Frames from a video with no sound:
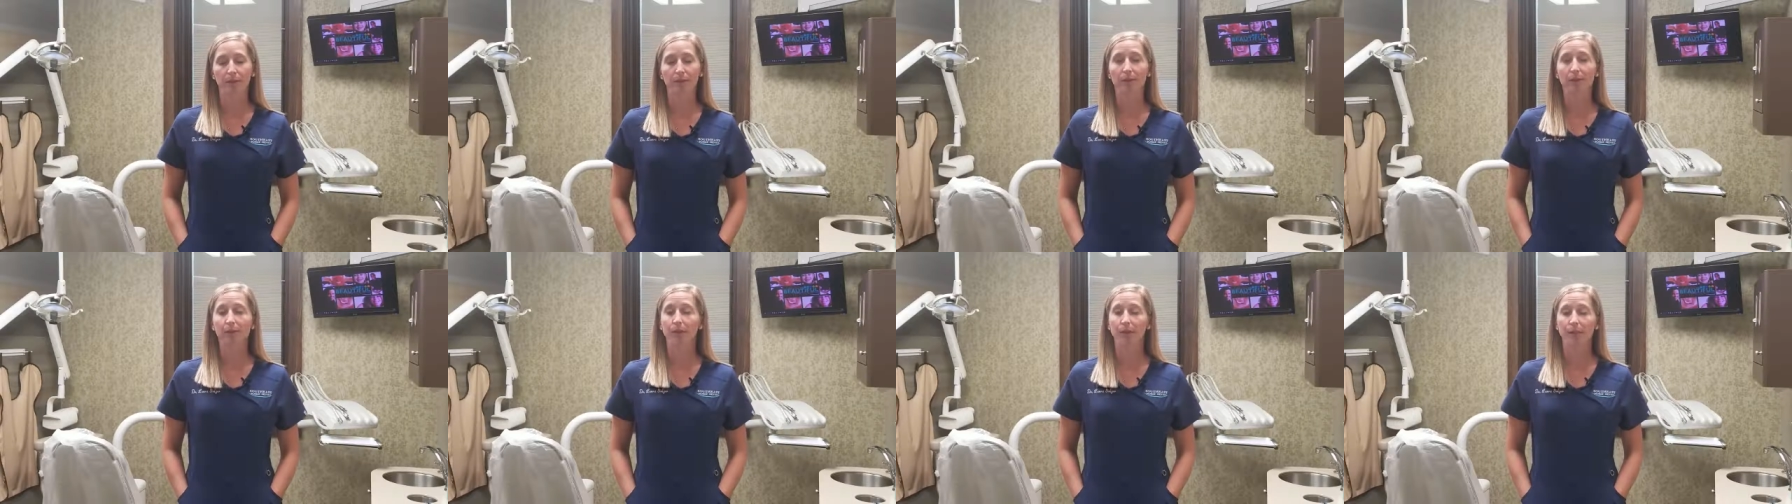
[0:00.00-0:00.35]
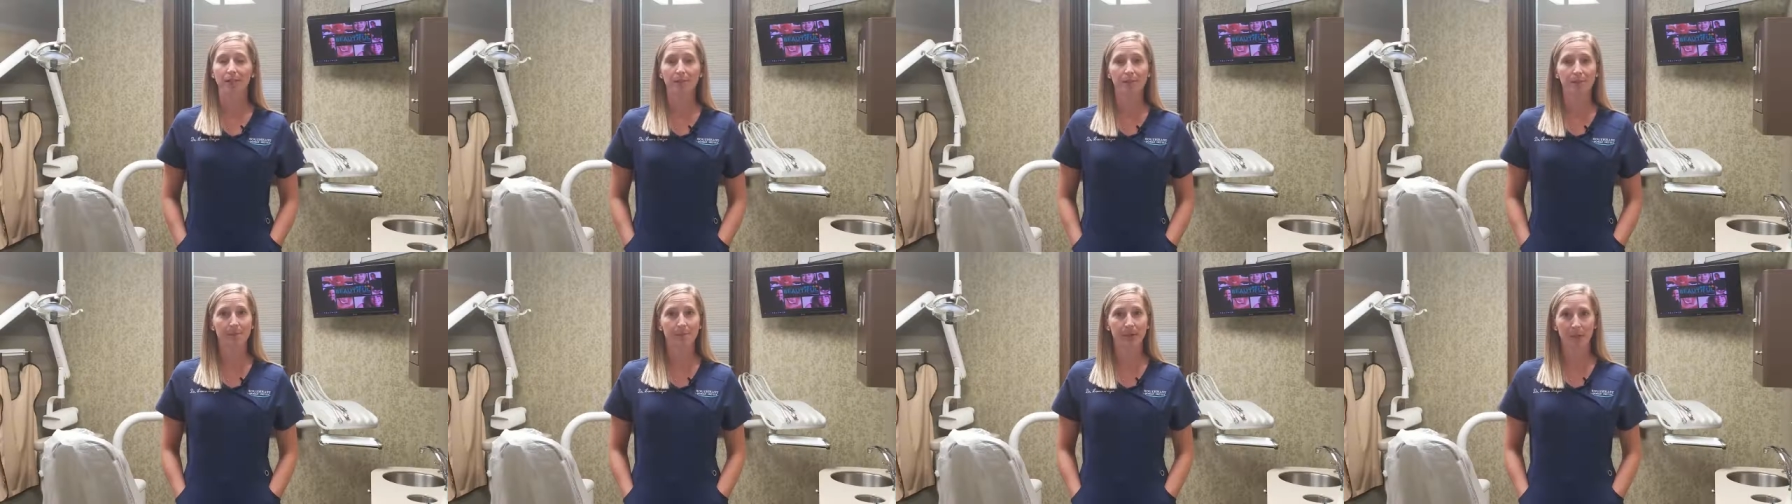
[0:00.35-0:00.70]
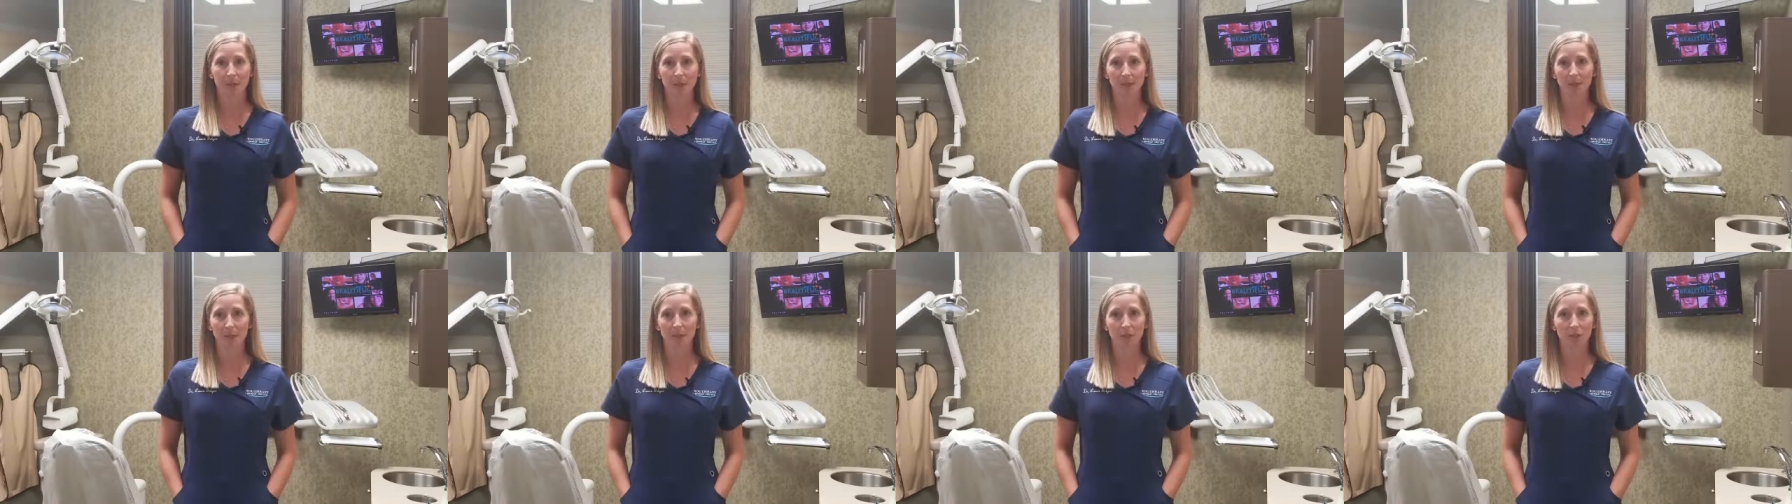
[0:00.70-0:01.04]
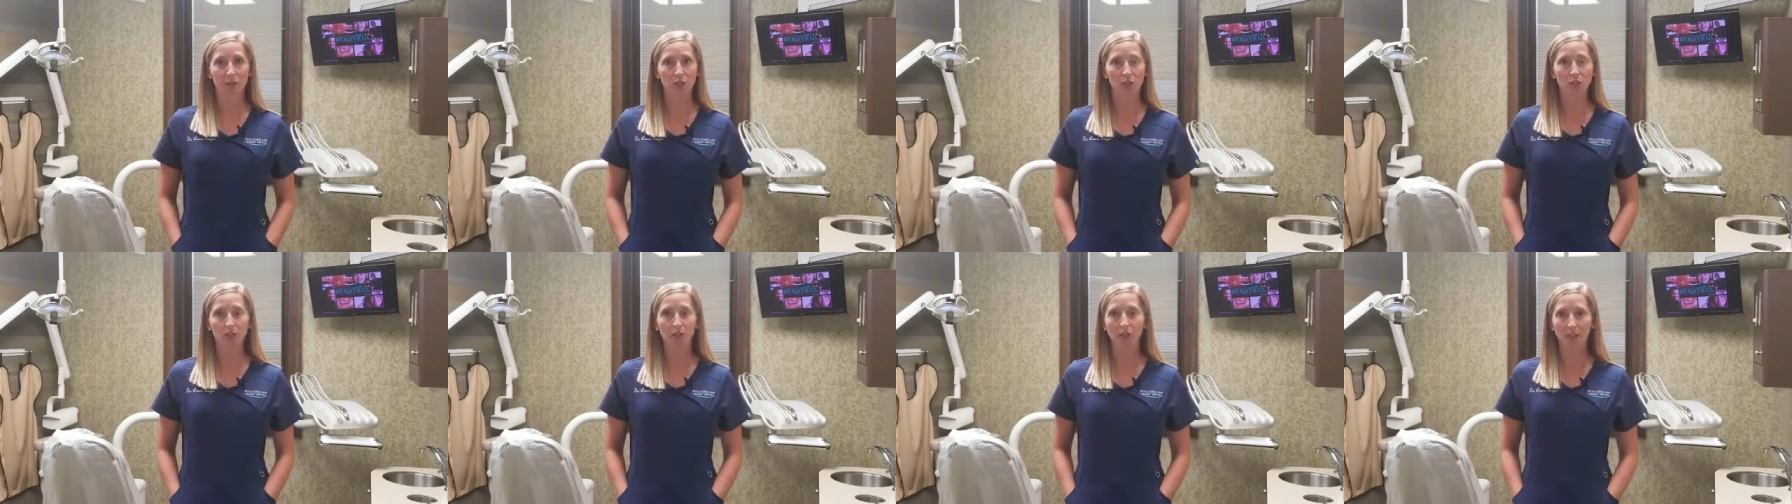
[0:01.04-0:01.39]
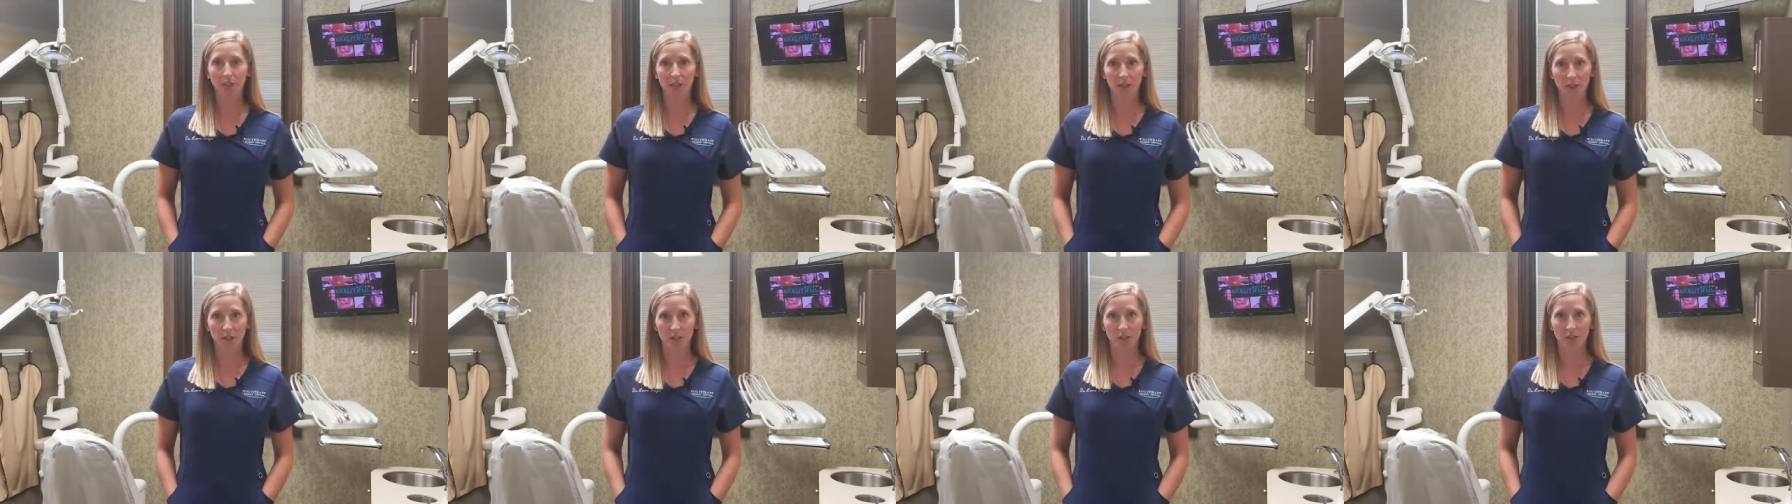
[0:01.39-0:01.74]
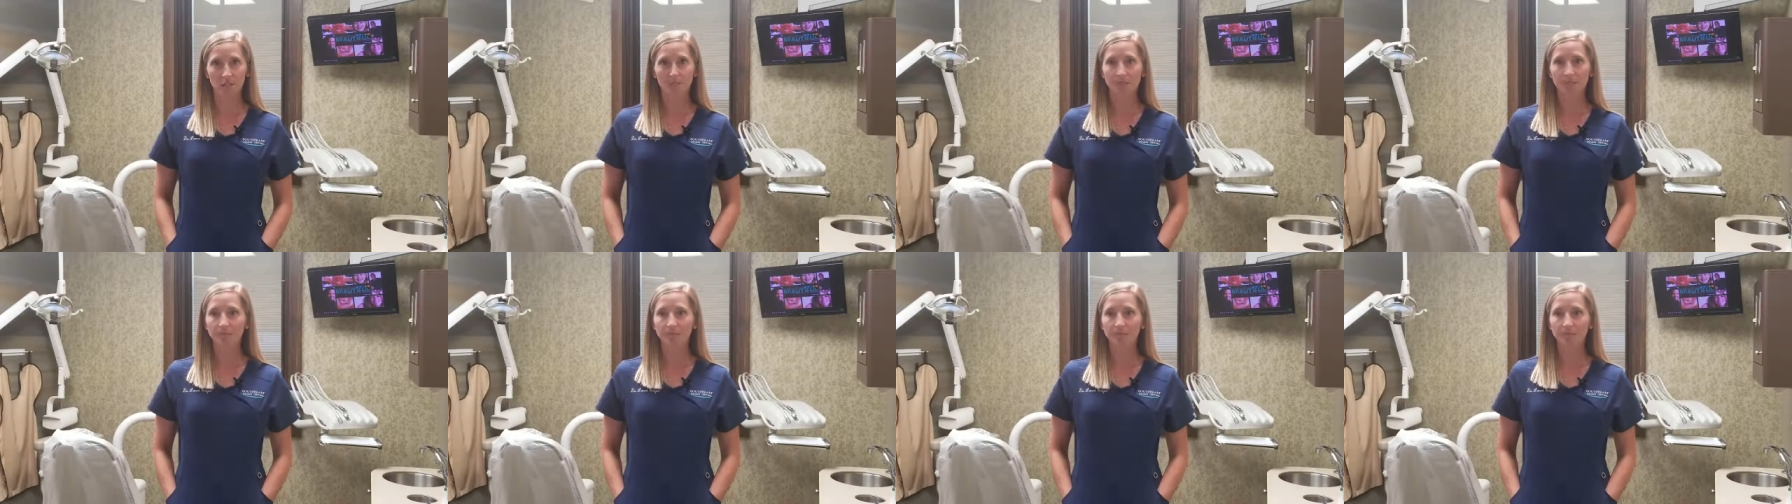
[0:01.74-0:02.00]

you don't need to spend as much as you think you do.